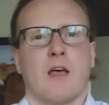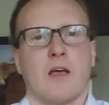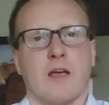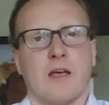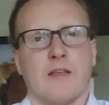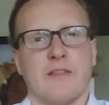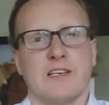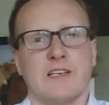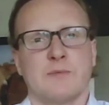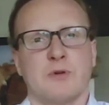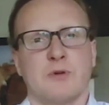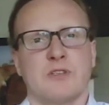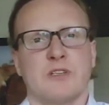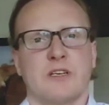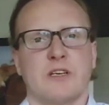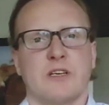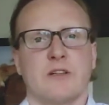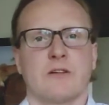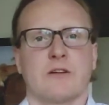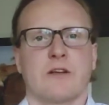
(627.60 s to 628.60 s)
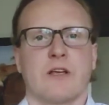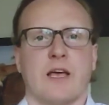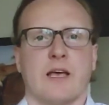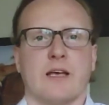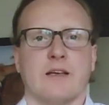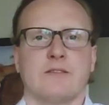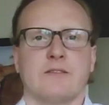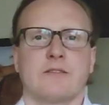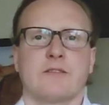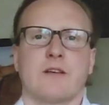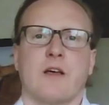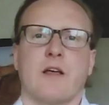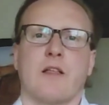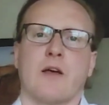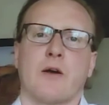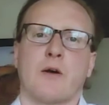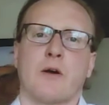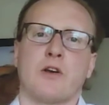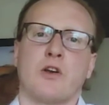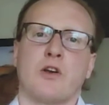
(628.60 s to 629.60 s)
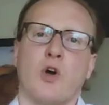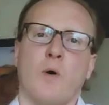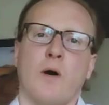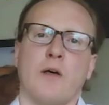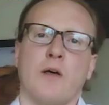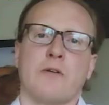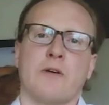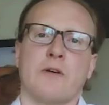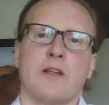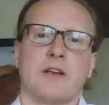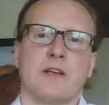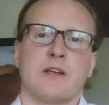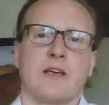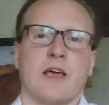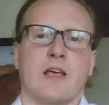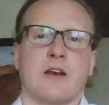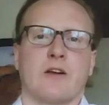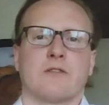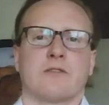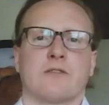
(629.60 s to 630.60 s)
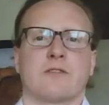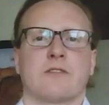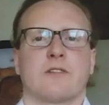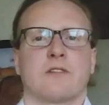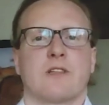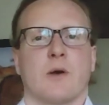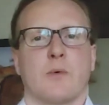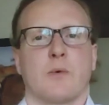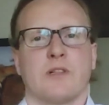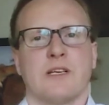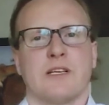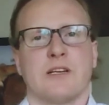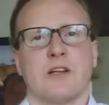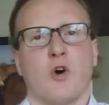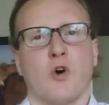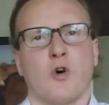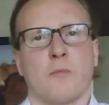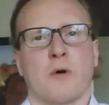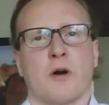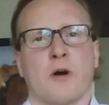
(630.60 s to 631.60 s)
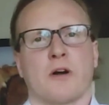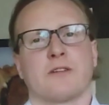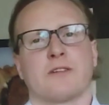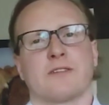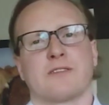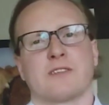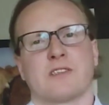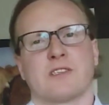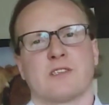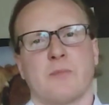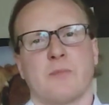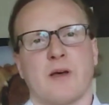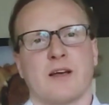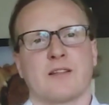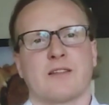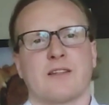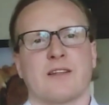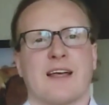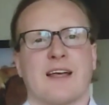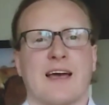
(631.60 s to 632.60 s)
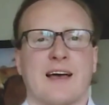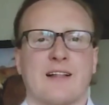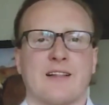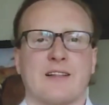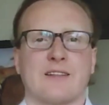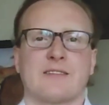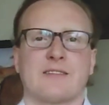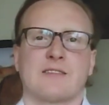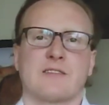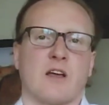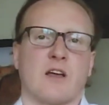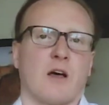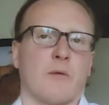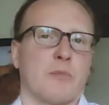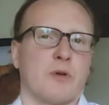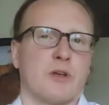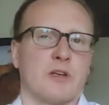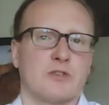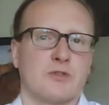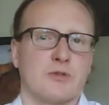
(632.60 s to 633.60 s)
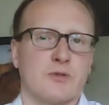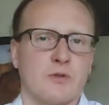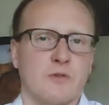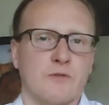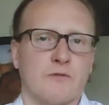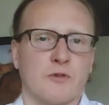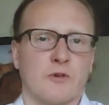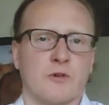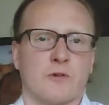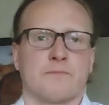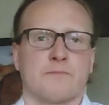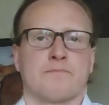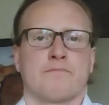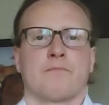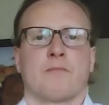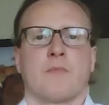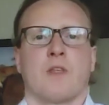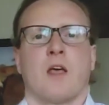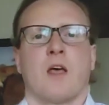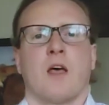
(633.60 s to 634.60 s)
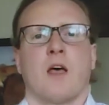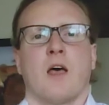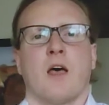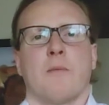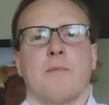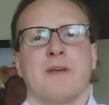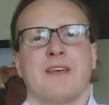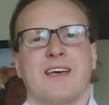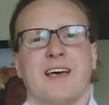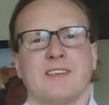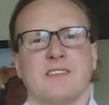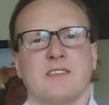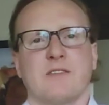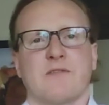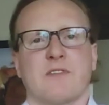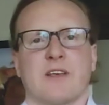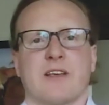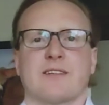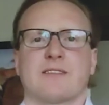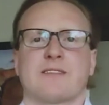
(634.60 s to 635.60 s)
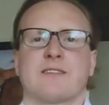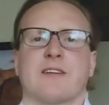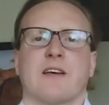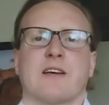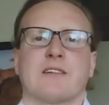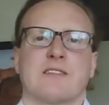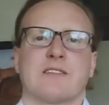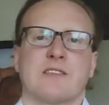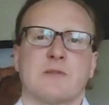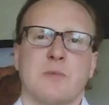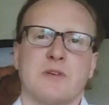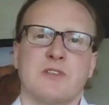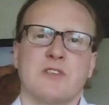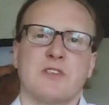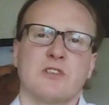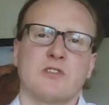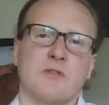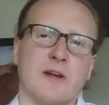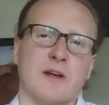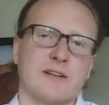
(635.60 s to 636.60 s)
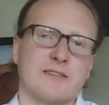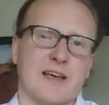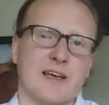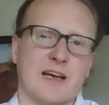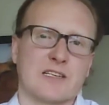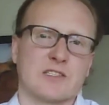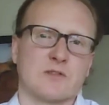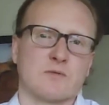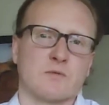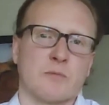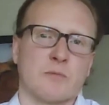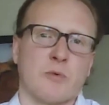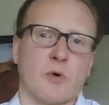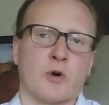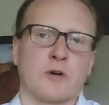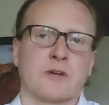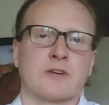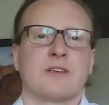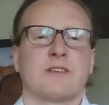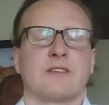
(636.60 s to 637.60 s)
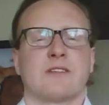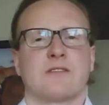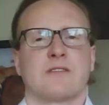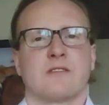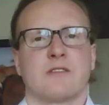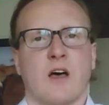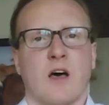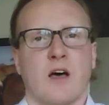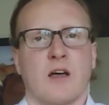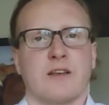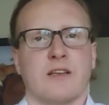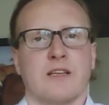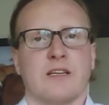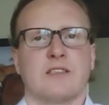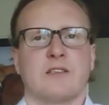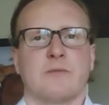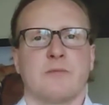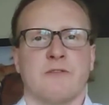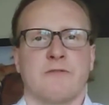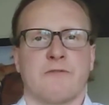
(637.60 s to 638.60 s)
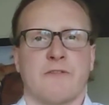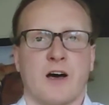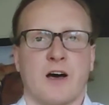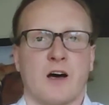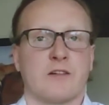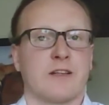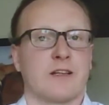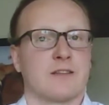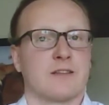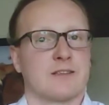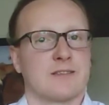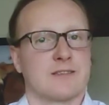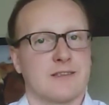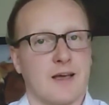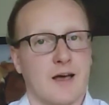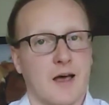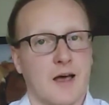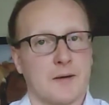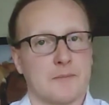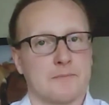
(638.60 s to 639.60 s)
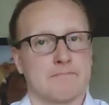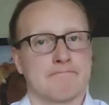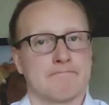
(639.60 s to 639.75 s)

In this particular case, there are no other indicators that would lead Omar to suspect that Alice is not being truthful. Because of this, a suspicious transaction report does not need to be filed at this time.